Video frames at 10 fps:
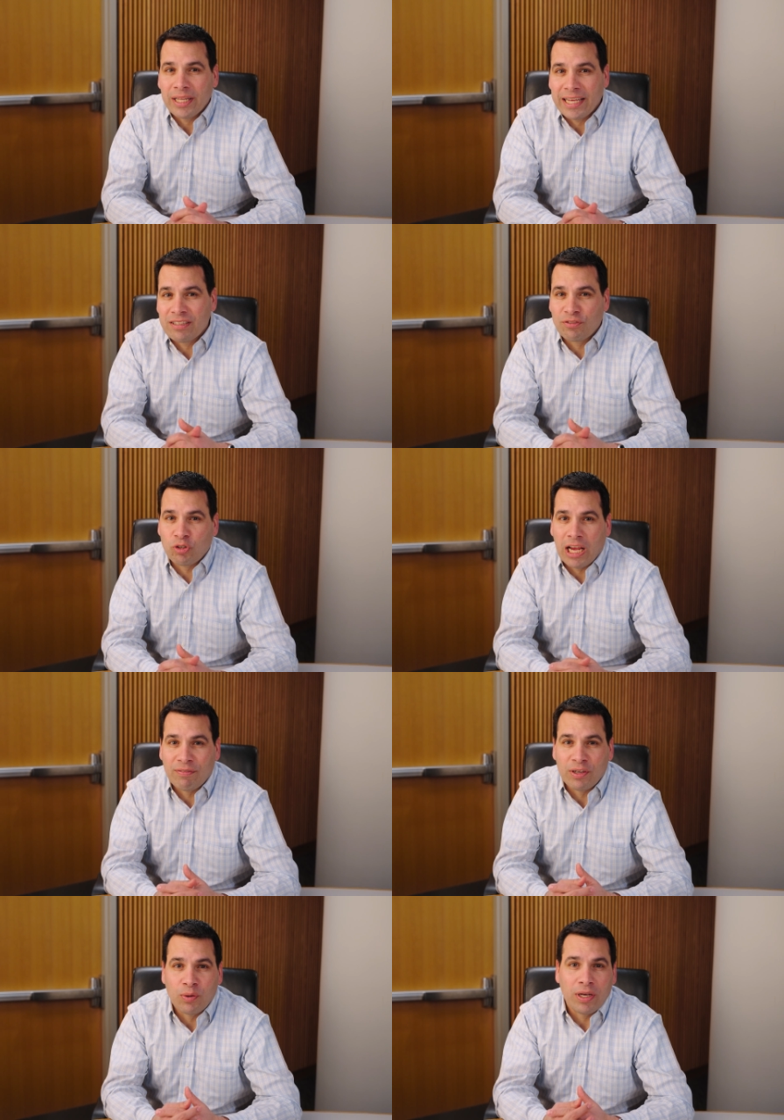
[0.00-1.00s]
lanes of
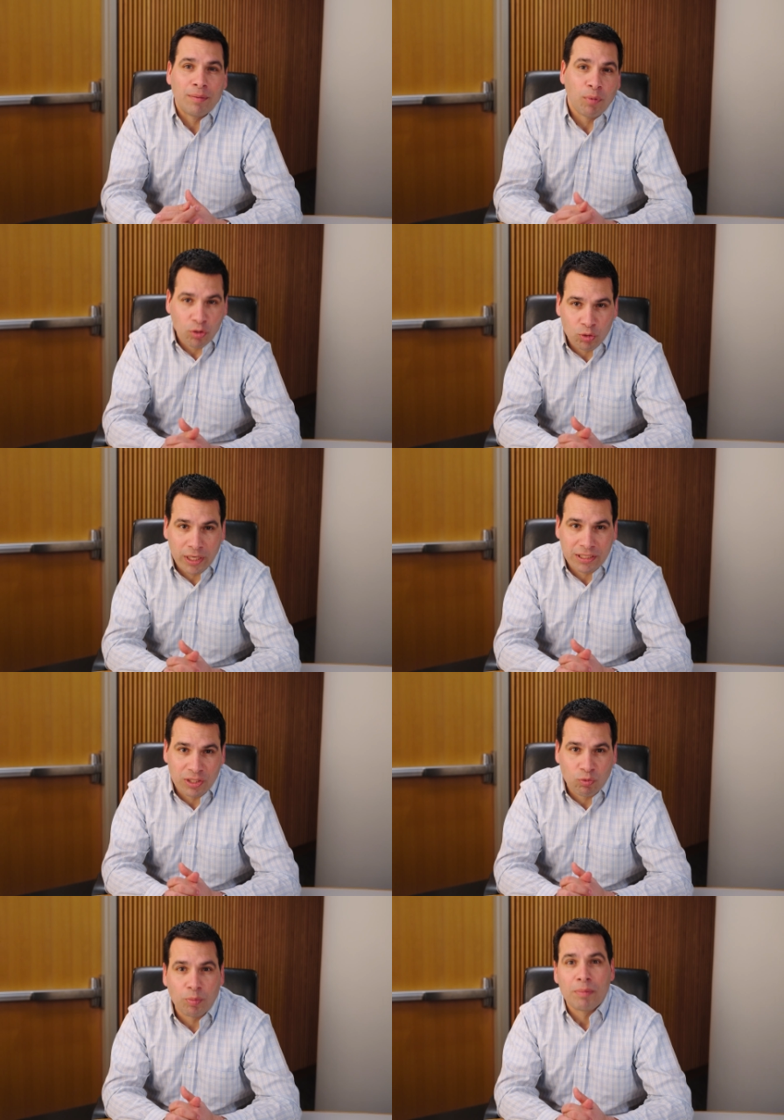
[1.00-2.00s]
traffic in both
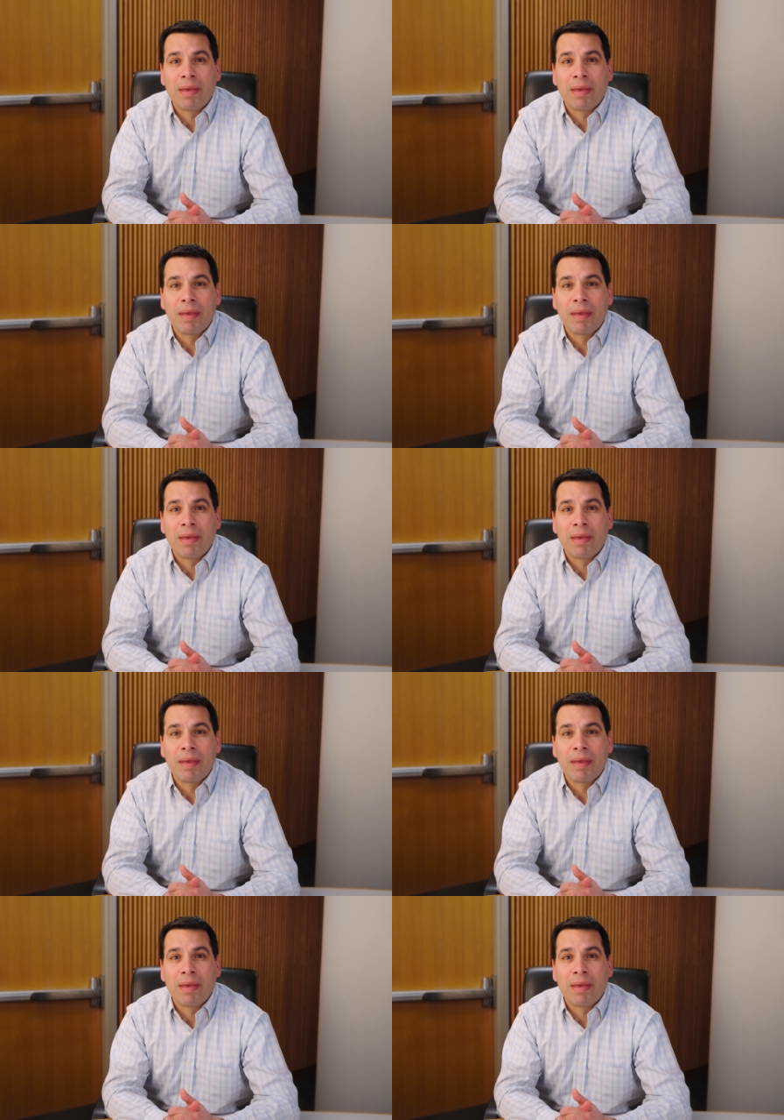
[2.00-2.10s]
directions will be